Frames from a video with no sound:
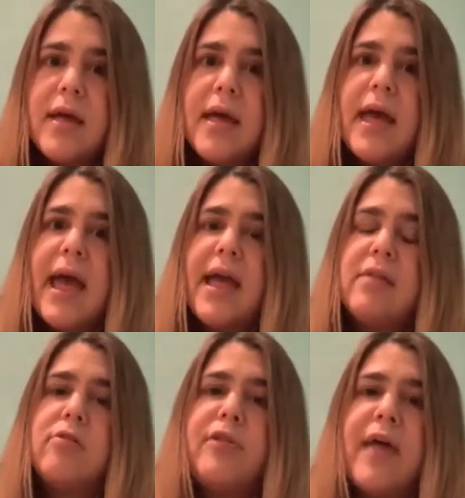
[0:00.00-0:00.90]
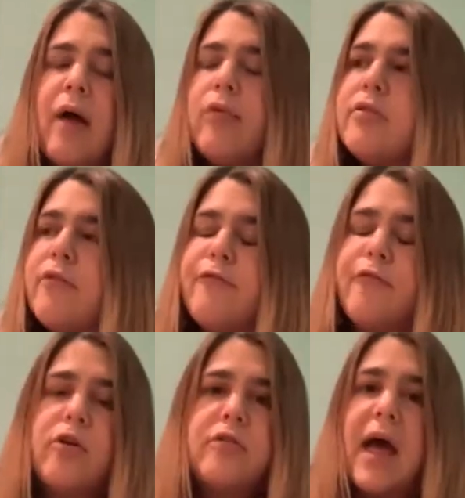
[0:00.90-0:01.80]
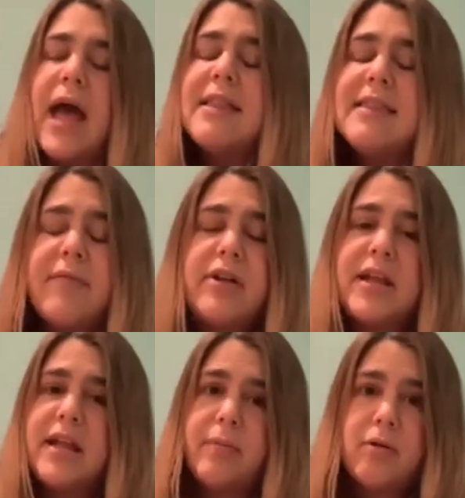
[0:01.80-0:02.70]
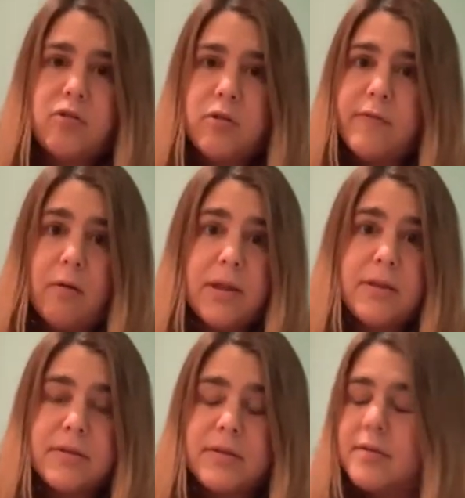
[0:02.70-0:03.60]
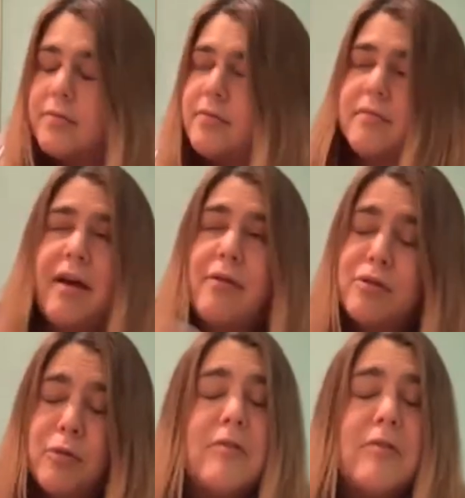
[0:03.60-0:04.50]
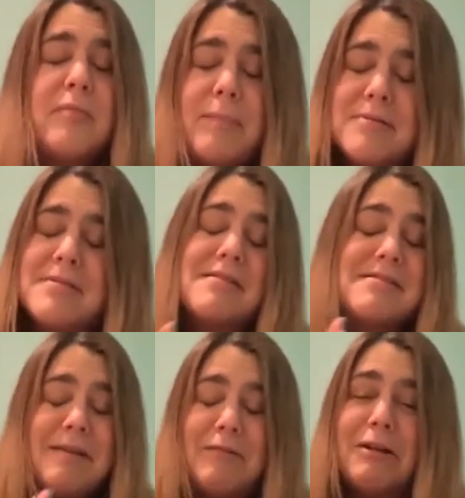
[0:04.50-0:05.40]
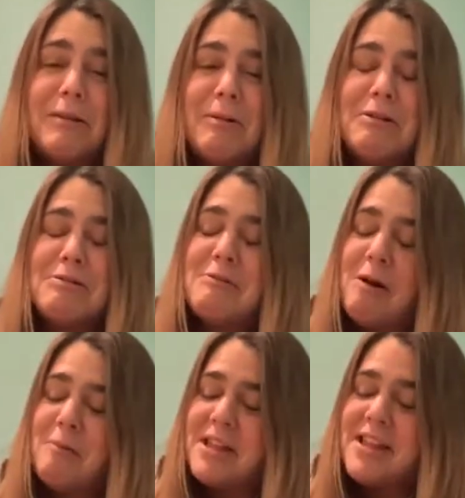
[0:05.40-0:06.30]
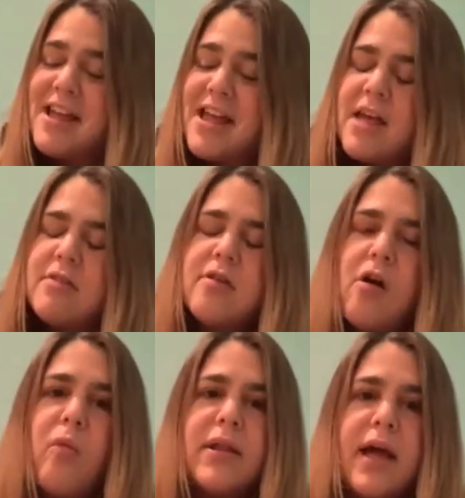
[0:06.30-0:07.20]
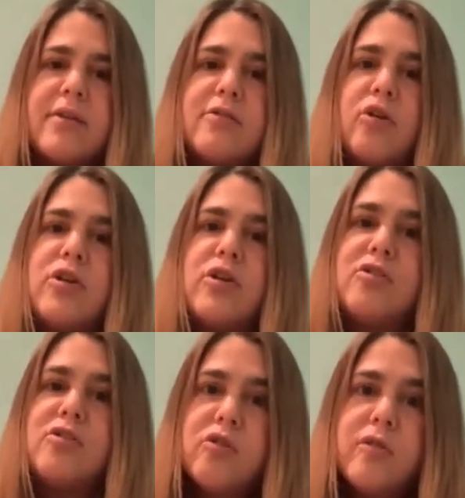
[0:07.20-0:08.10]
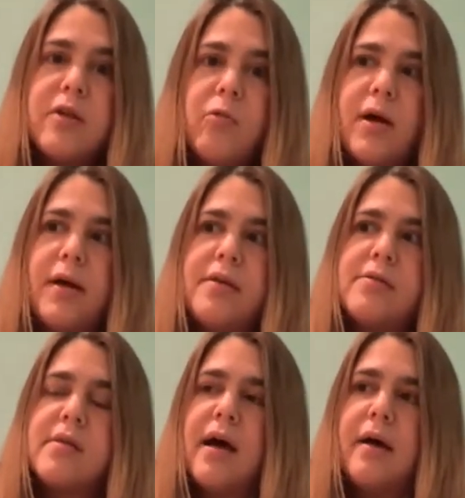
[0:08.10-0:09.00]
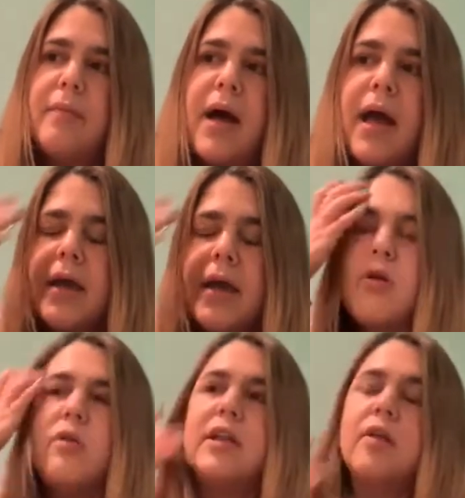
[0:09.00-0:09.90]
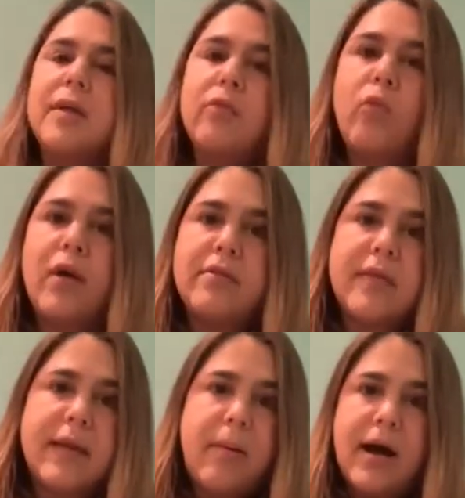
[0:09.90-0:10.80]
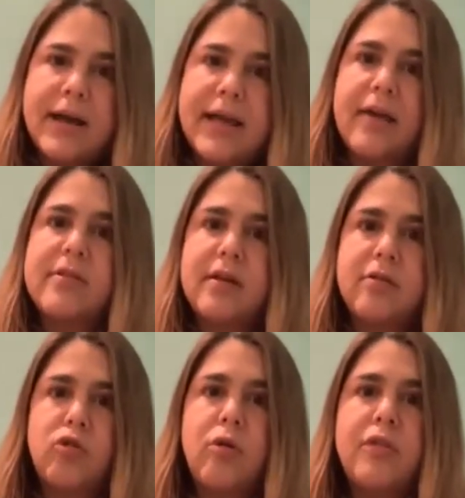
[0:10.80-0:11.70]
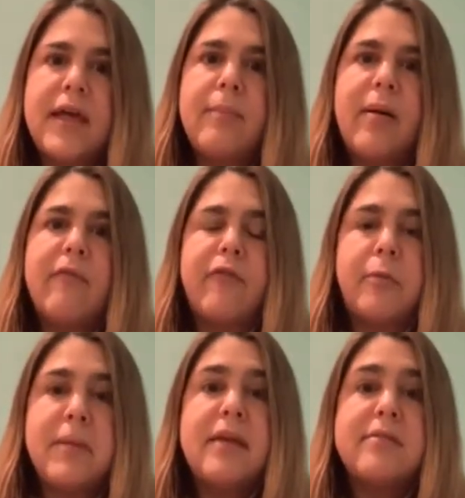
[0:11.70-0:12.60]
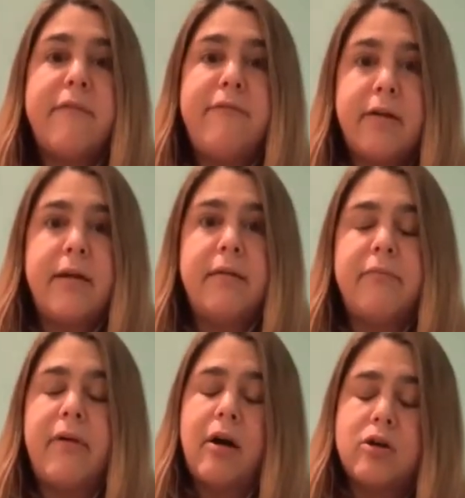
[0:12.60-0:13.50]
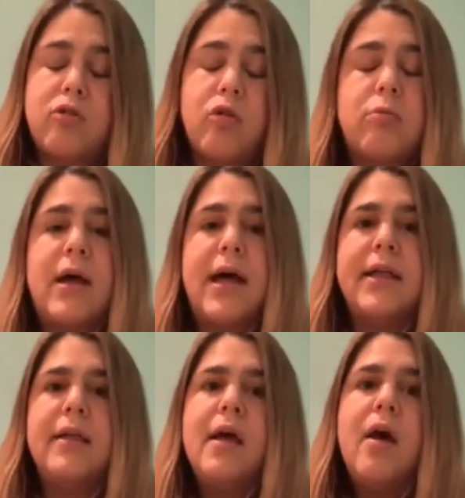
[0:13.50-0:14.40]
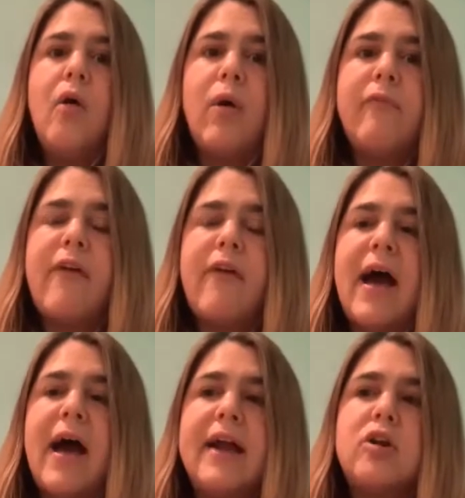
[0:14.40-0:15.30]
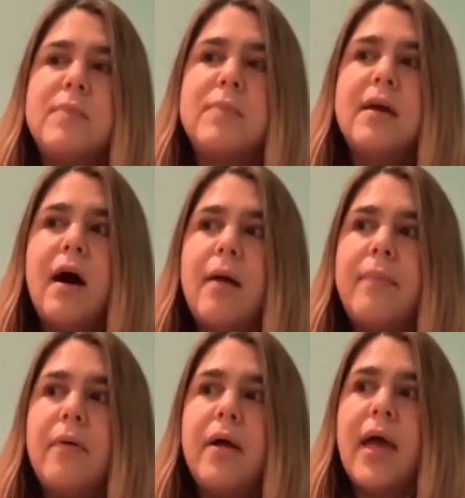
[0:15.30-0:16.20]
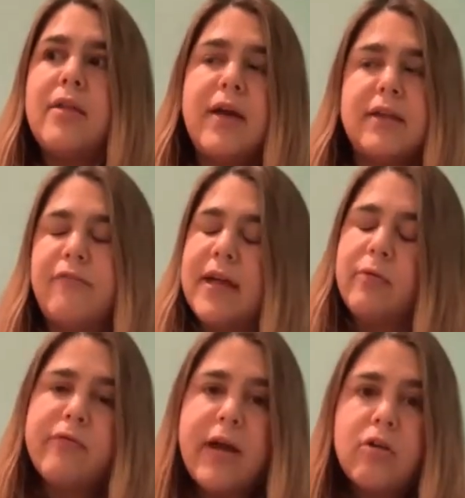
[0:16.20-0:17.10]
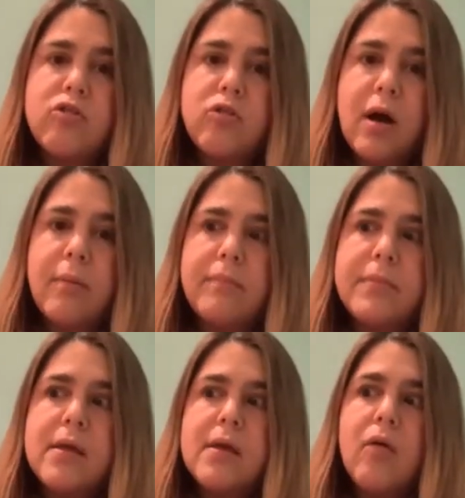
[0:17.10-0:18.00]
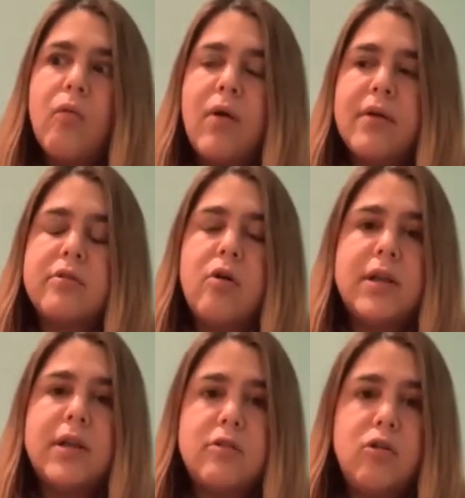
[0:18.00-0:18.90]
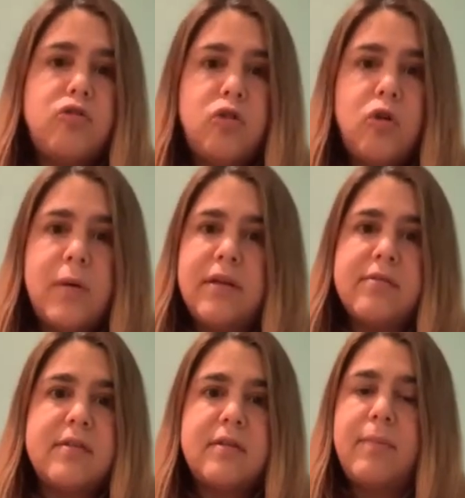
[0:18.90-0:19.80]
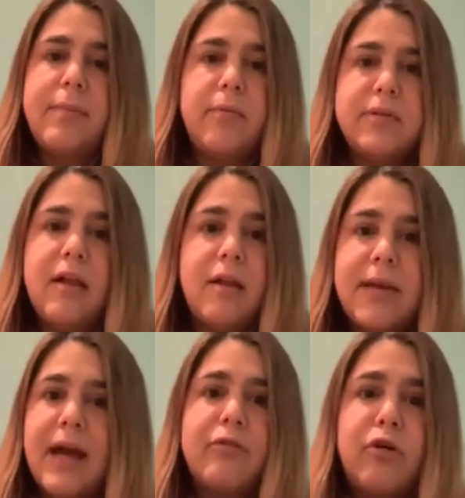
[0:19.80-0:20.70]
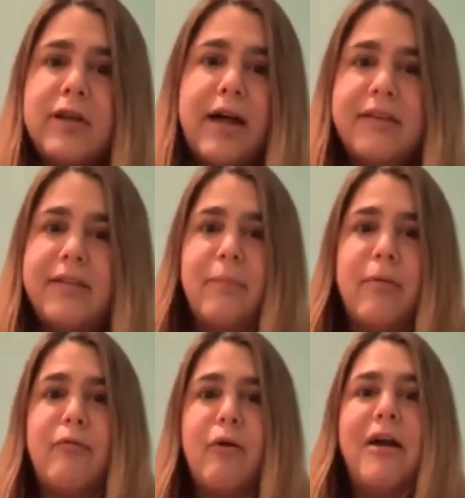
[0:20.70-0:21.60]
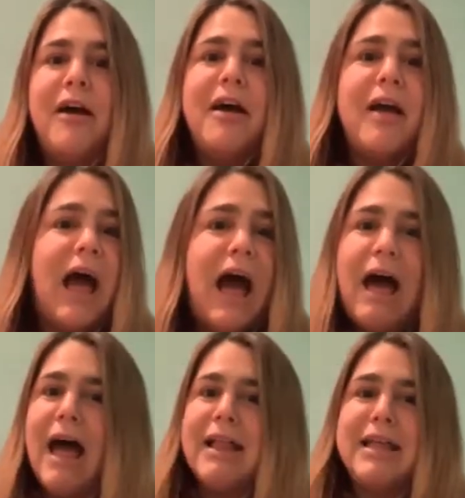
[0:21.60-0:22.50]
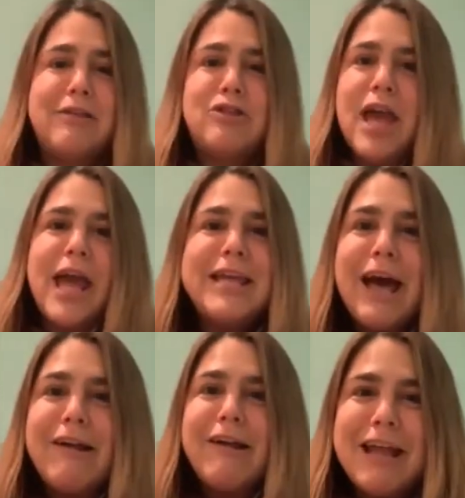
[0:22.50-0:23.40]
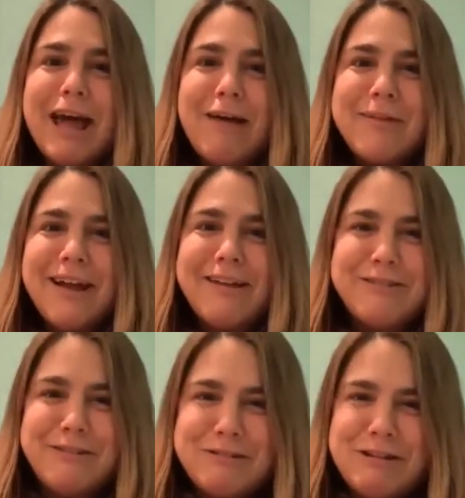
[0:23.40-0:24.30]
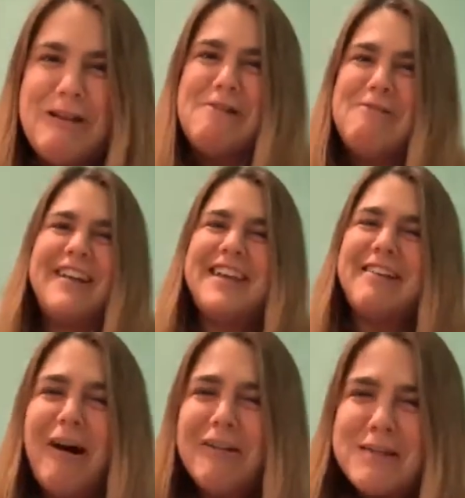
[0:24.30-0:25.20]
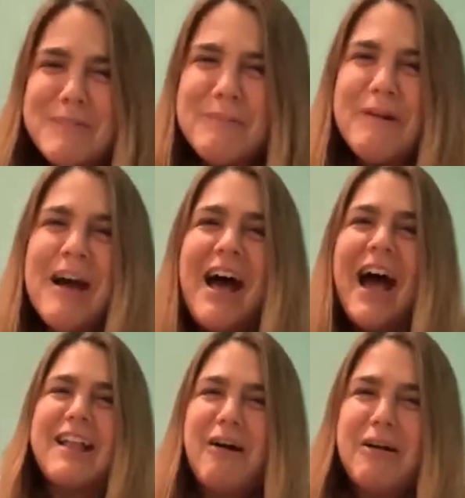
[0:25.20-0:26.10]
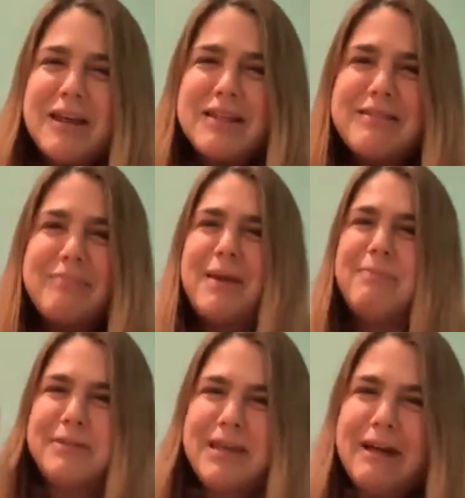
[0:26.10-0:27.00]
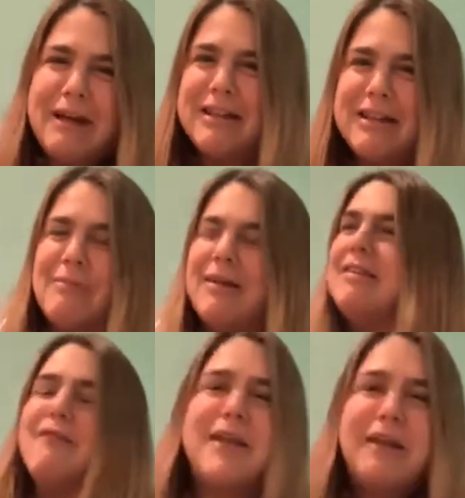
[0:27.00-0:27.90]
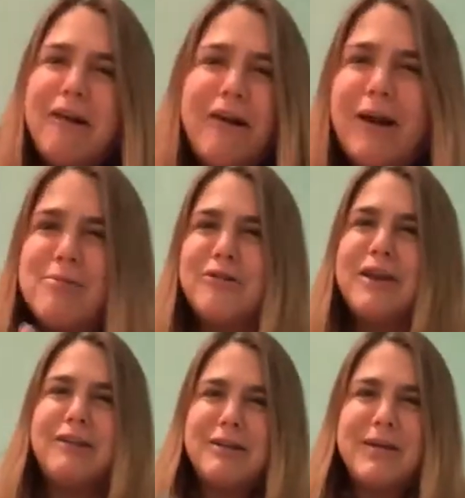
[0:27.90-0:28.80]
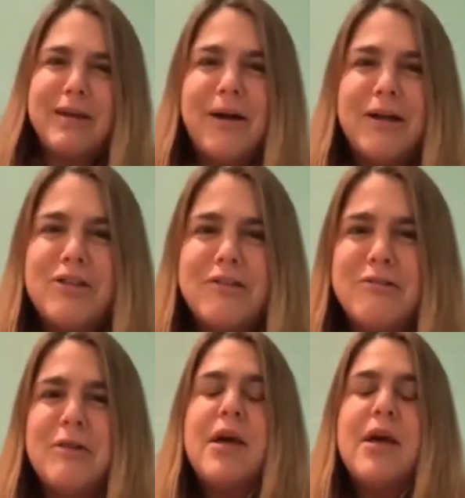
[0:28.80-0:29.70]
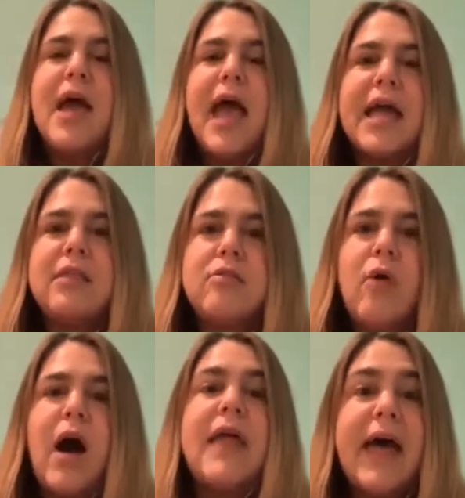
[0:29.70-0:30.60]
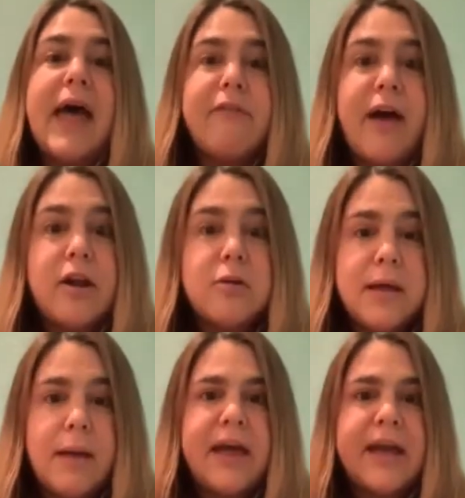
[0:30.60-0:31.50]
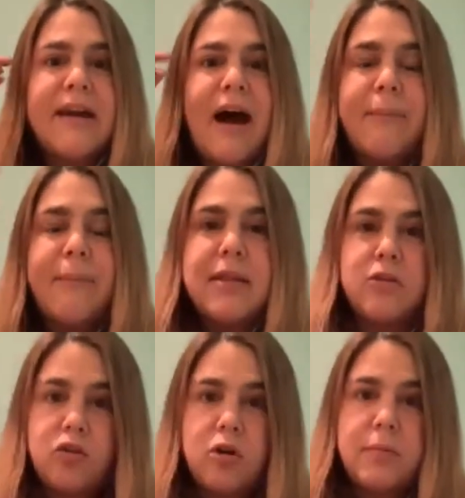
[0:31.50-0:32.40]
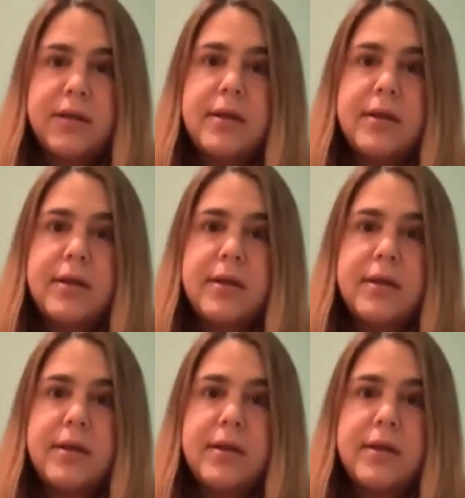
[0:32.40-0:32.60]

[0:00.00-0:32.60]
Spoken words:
And so that was the first. I had never done any personal development. I was 3 years in my business, never done any personal development. So what I started doing was, a little bit was like podcast and external thing, but for me as a very hardcore red, what fired me up, and you got to find what fires you up, was going on YouTube and listen to people yell at me. I've told Allie that before. I needed Jade yelling at me on YouTube. I needed all these people. I had all these people yelling at me. Tiffany Herr, I'm sure, yelled at me a bunch on YouTube. And so that fired me up. That got me determined.